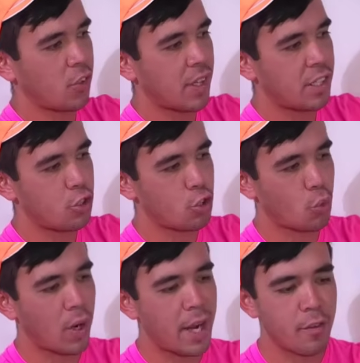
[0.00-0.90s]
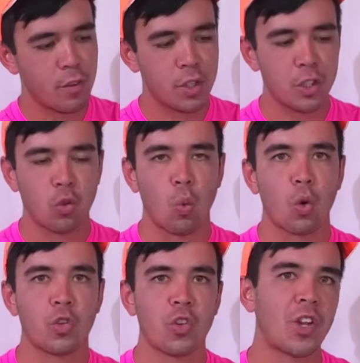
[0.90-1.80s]
that is traveling
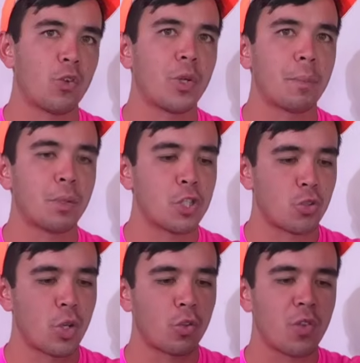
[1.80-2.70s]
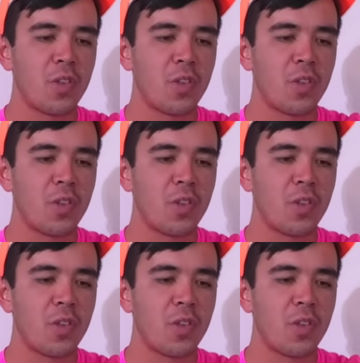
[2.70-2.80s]
towards us as we complete strokes,